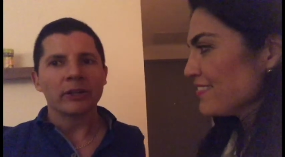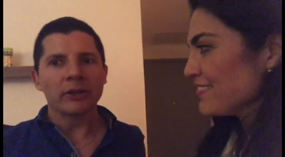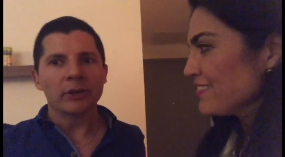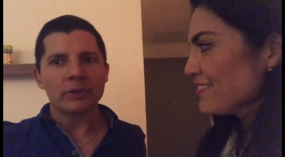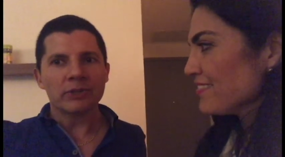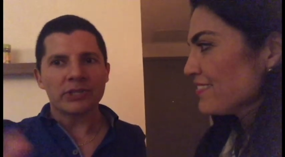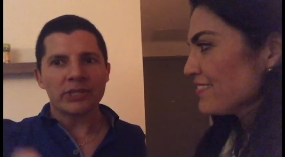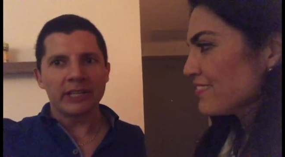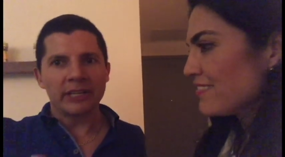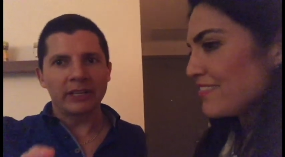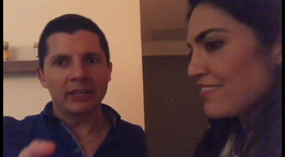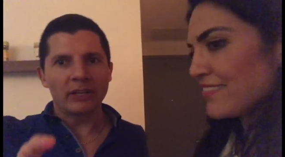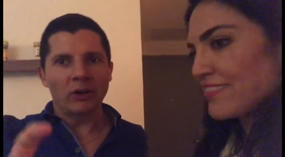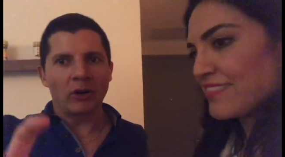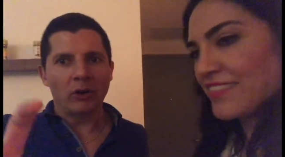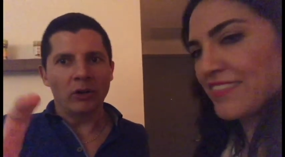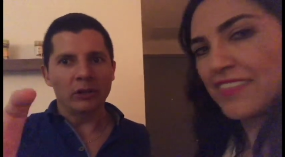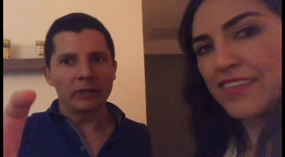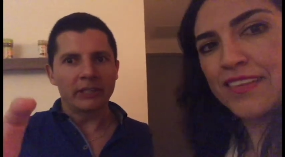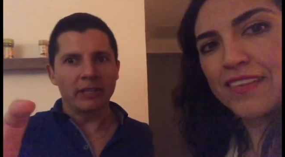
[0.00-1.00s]
Speaker 1: you see
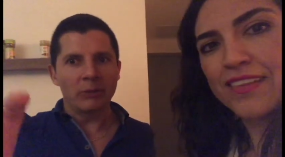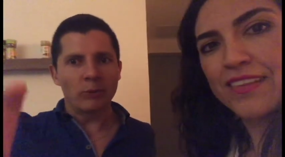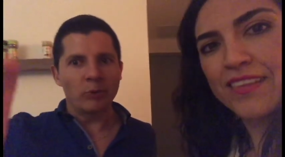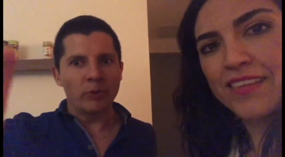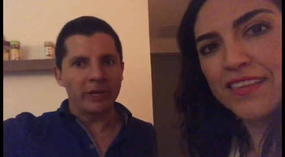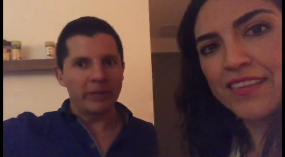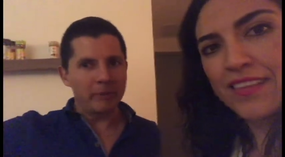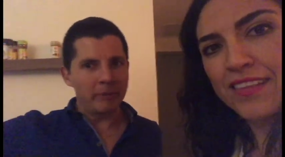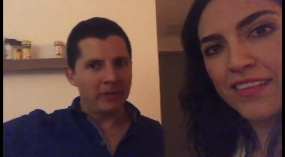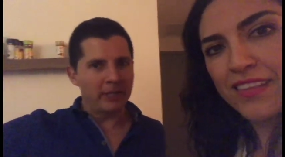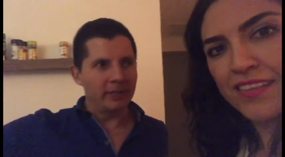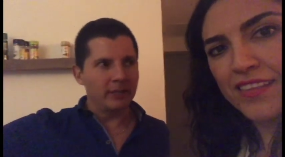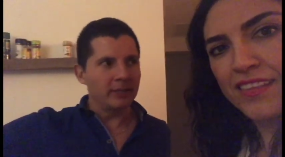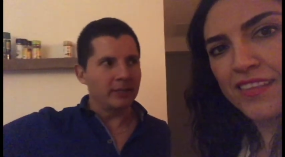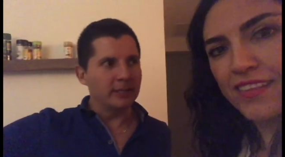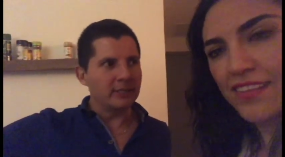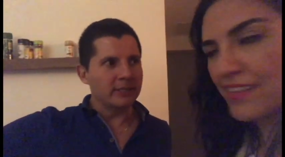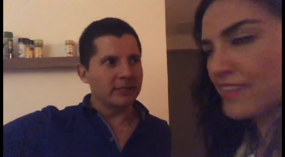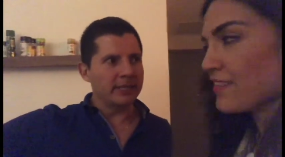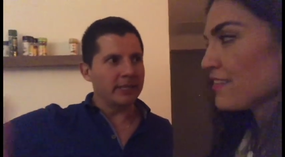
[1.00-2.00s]
all the women
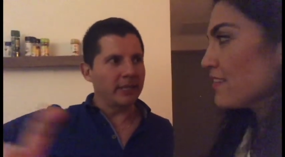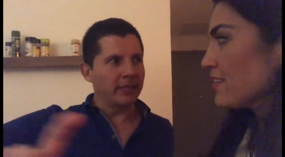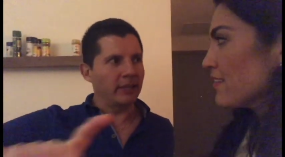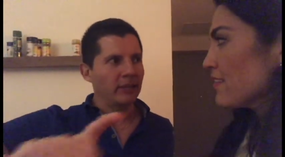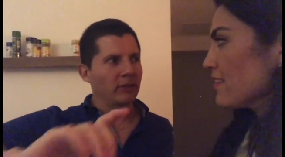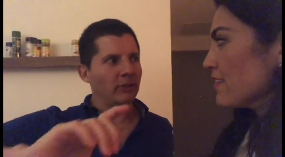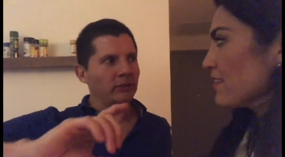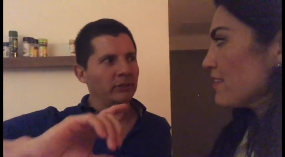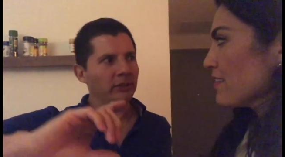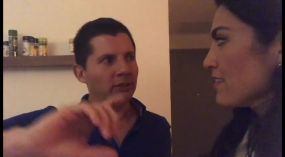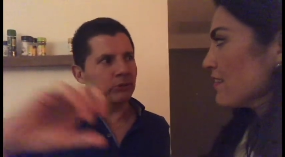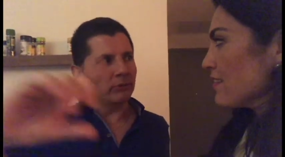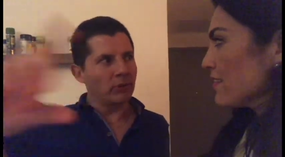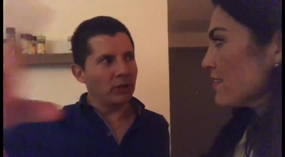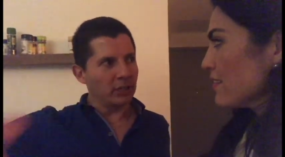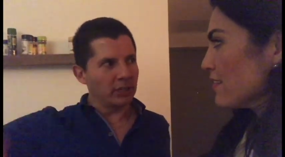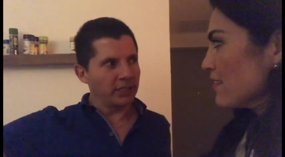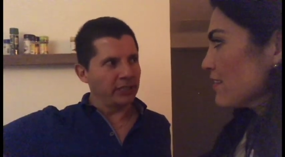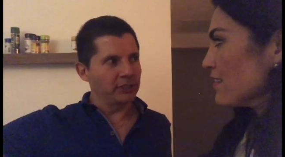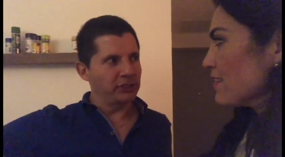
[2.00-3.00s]
sitting on their
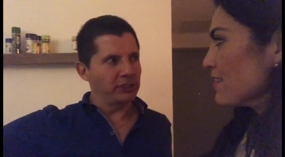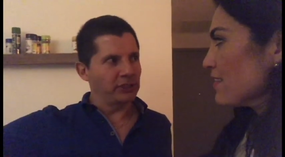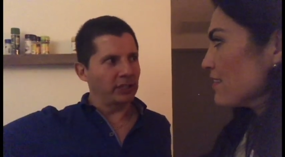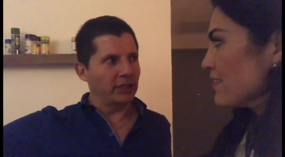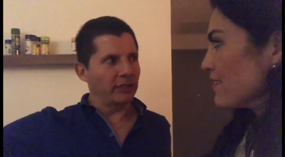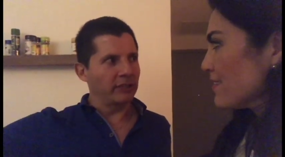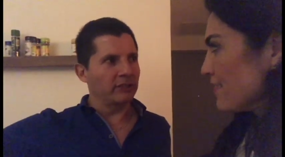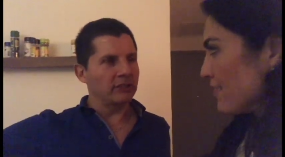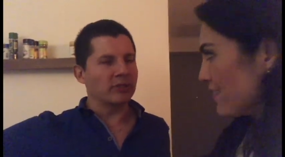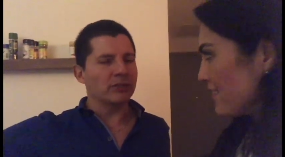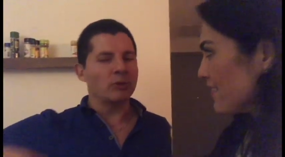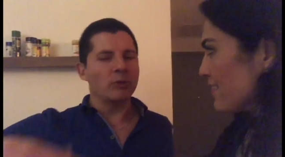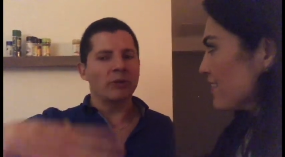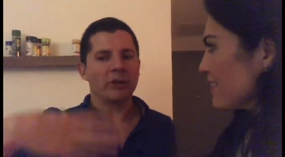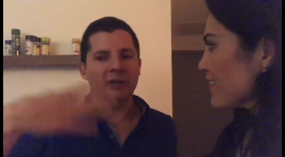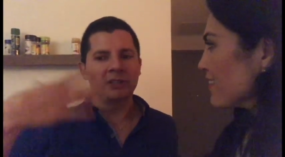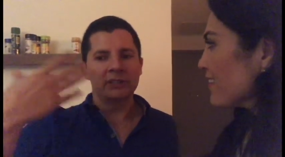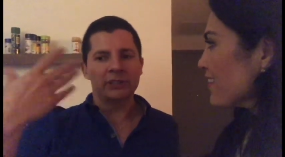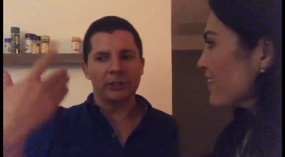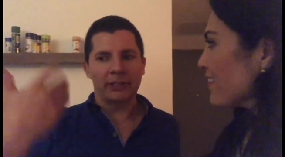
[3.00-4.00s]
rocking chairs
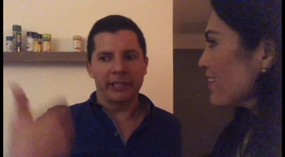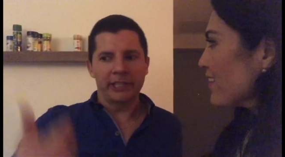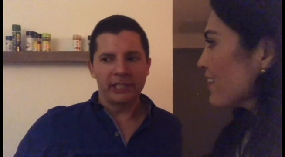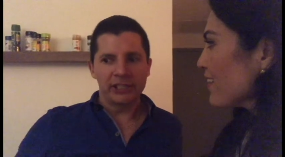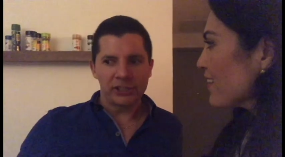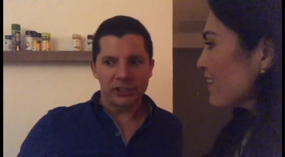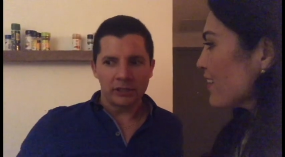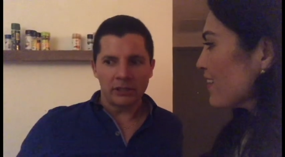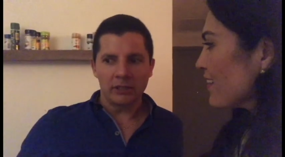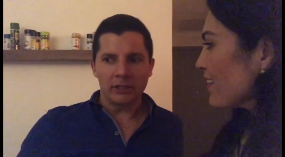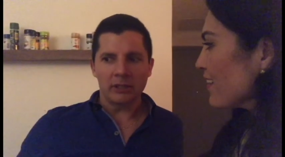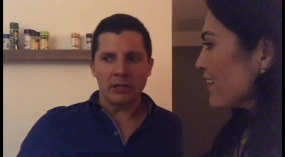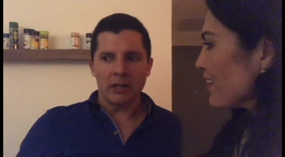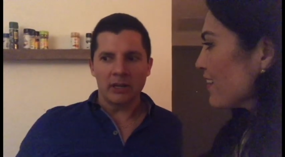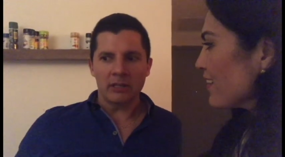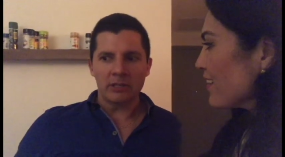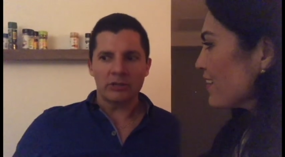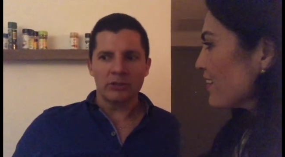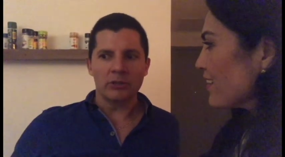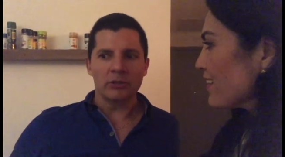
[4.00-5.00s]
wearing traditional
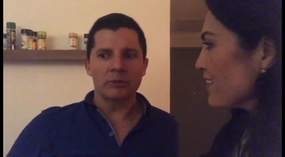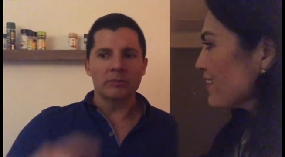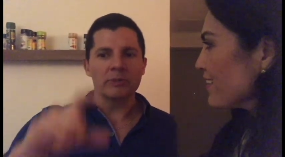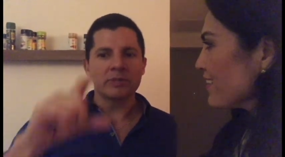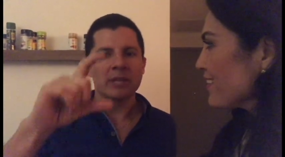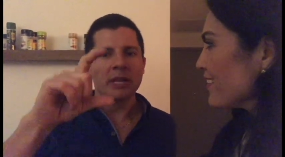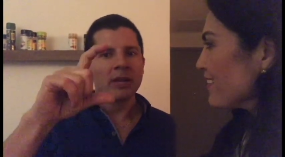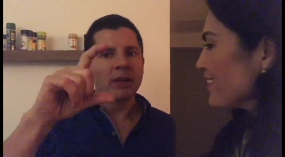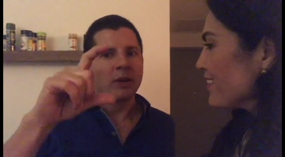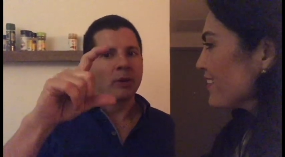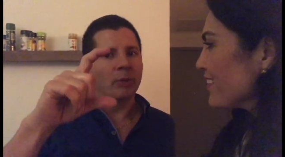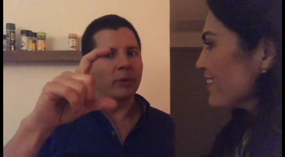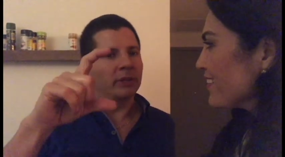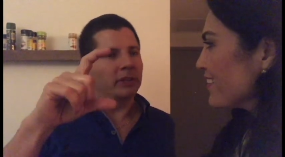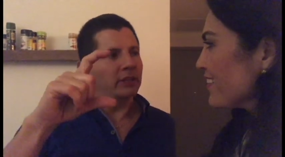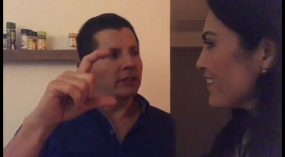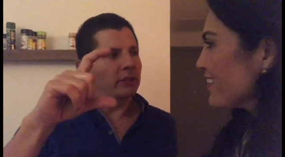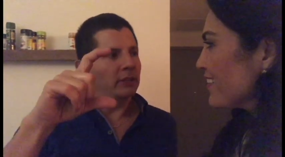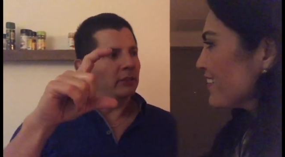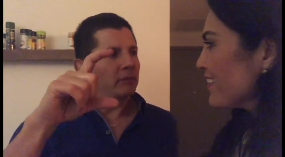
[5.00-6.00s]
costumes
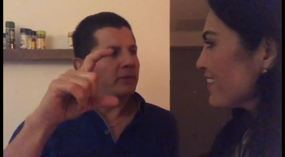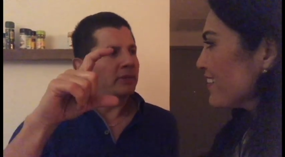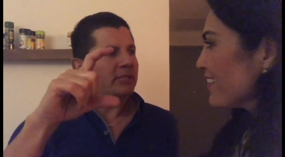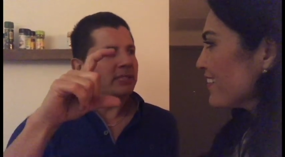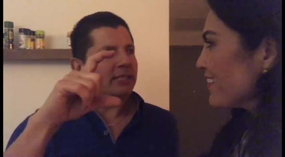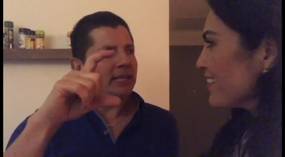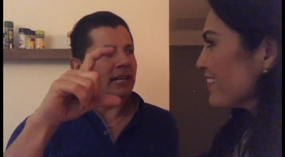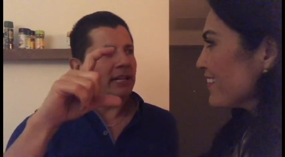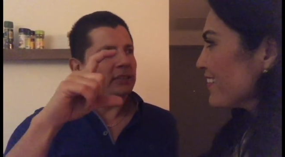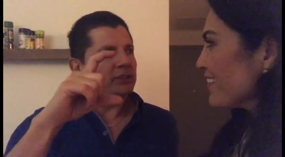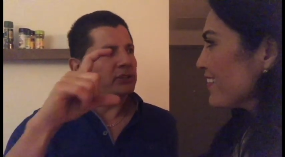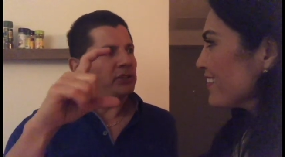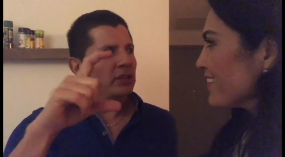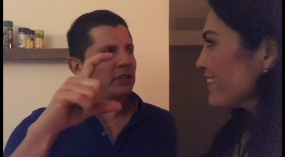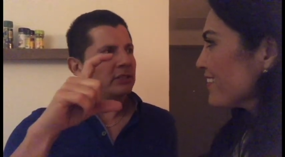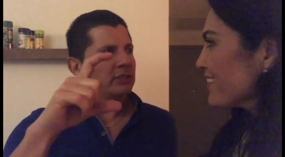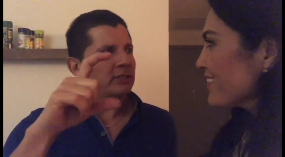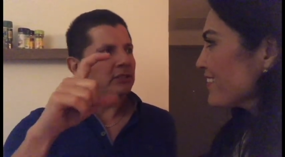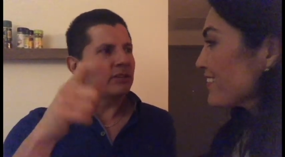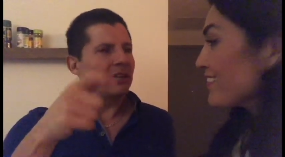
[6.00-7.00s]
with little mezcal
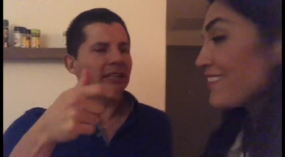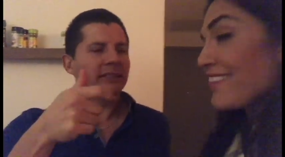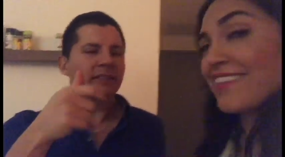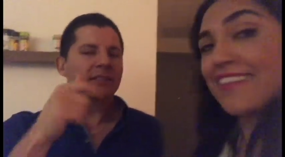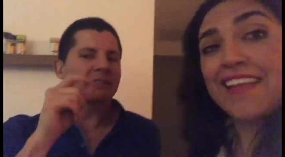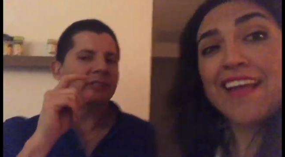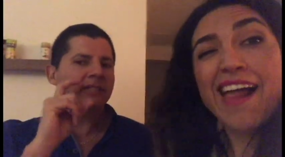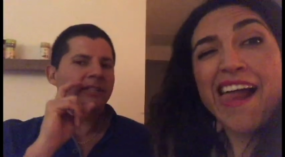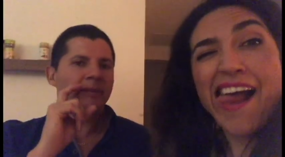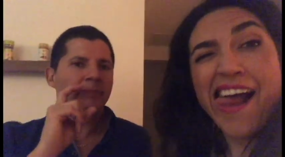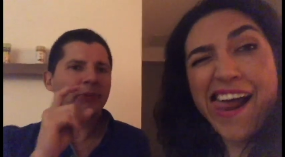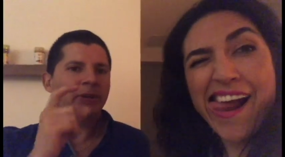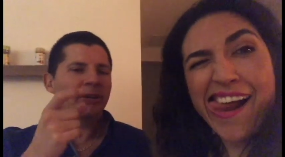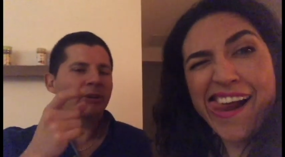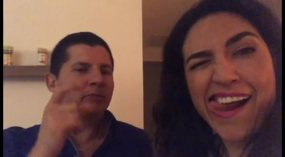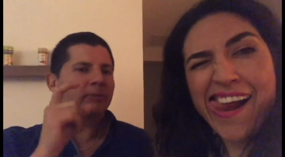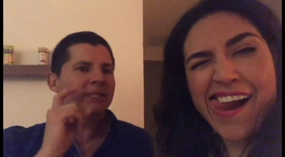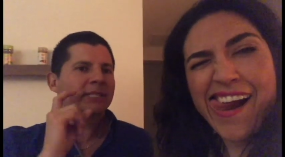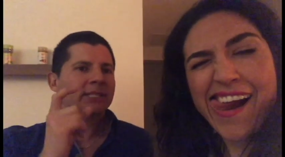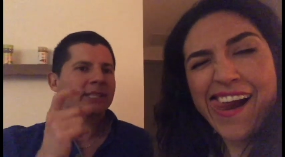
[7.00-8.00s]
shots, and they're sipping
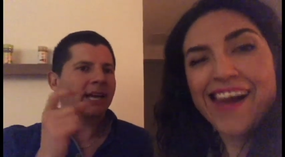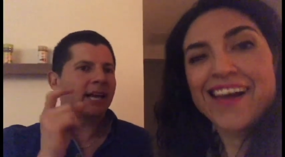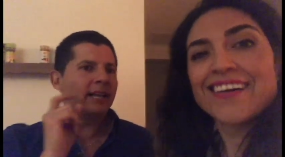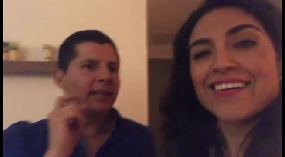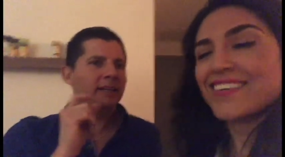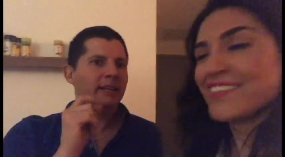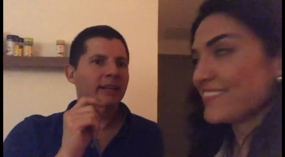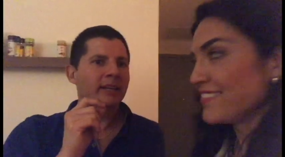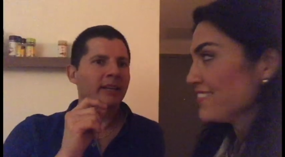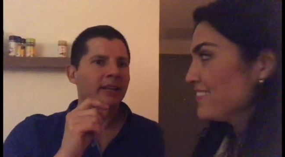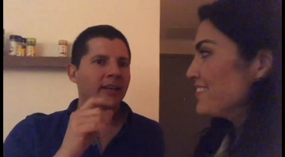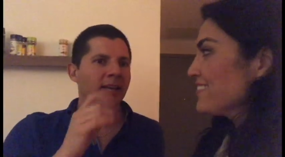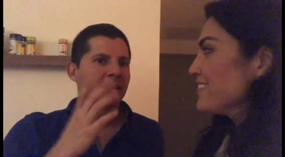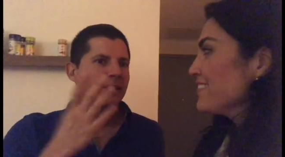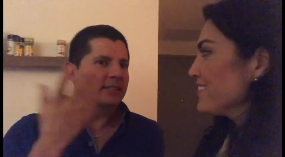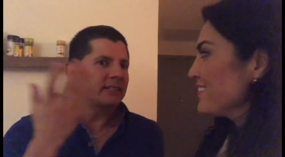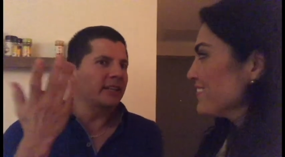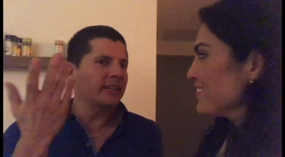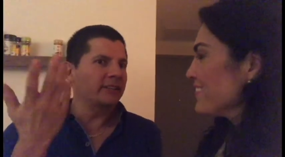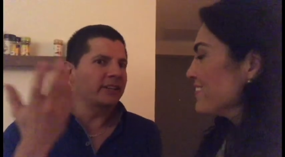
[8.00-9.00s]
on mezcal. And
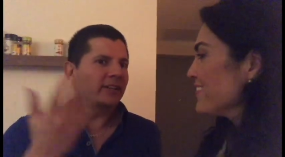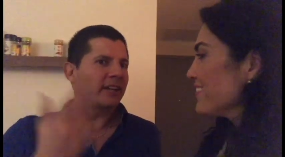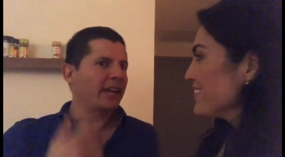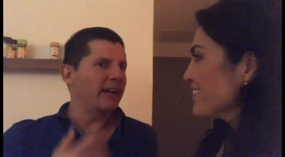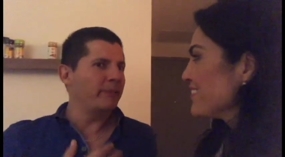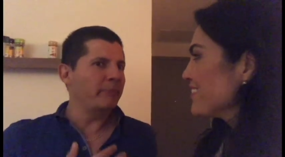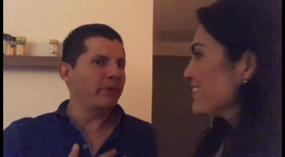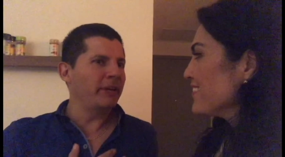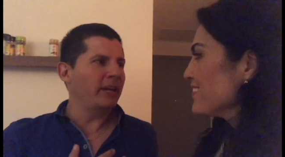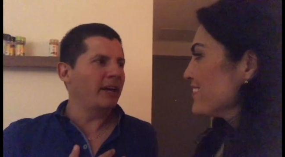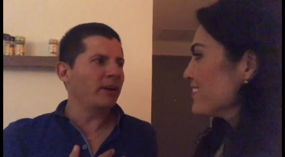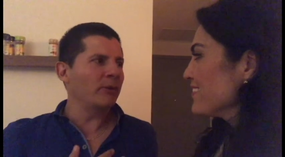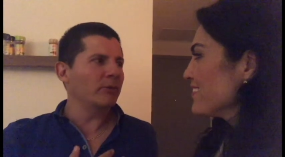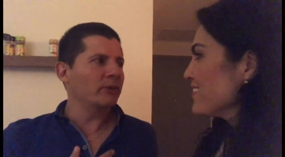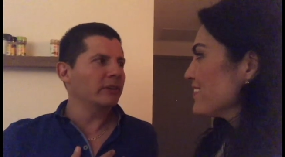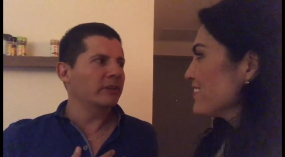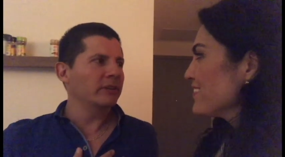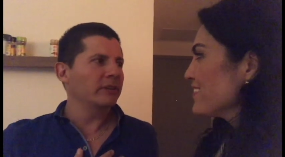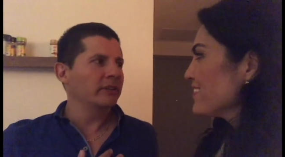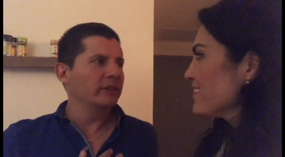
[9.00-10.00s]
it's like their happy
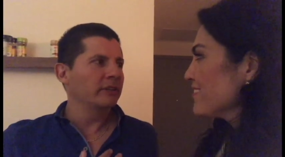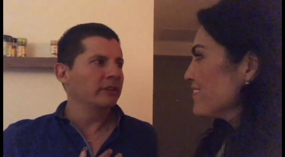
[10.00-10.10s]
hour.